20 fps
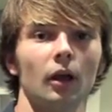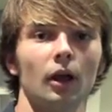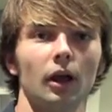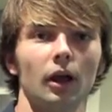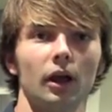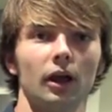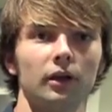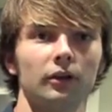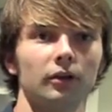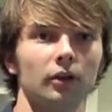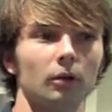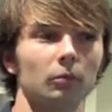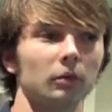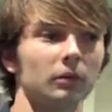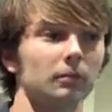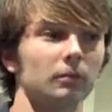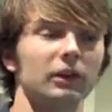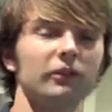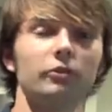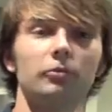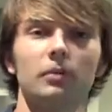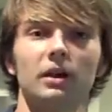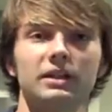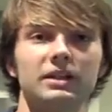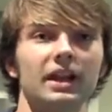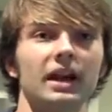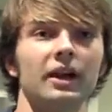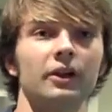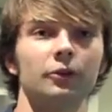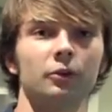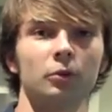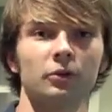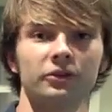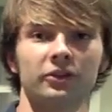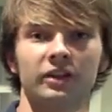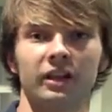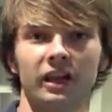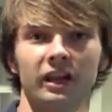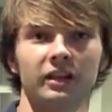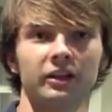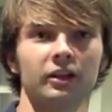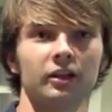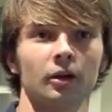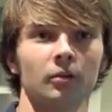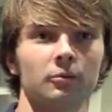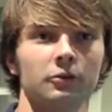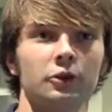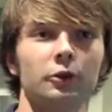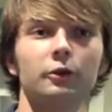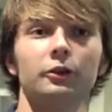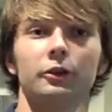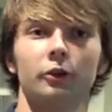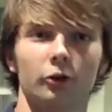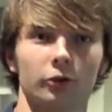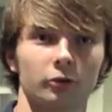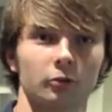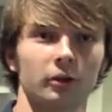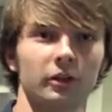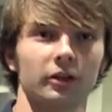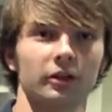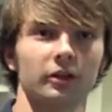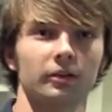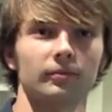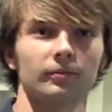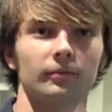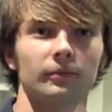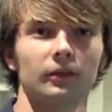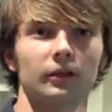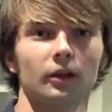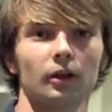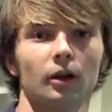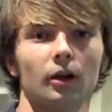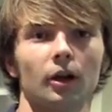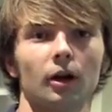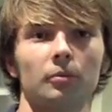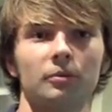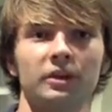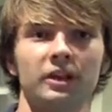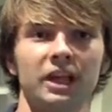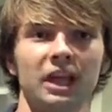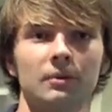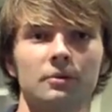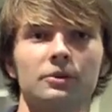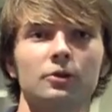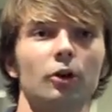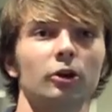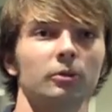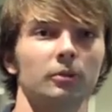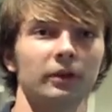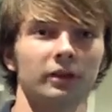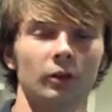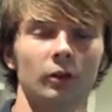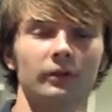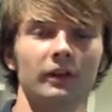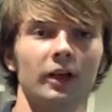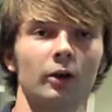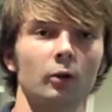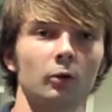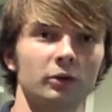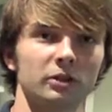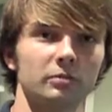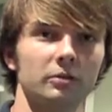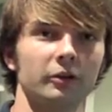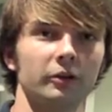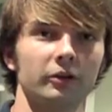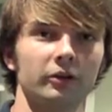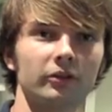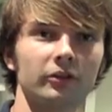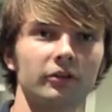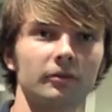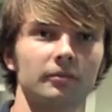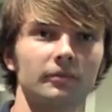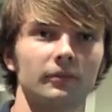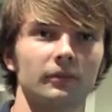And um, even my dad, who was in Haiti um, during the earthquake, um, he came and talked about that whole experience.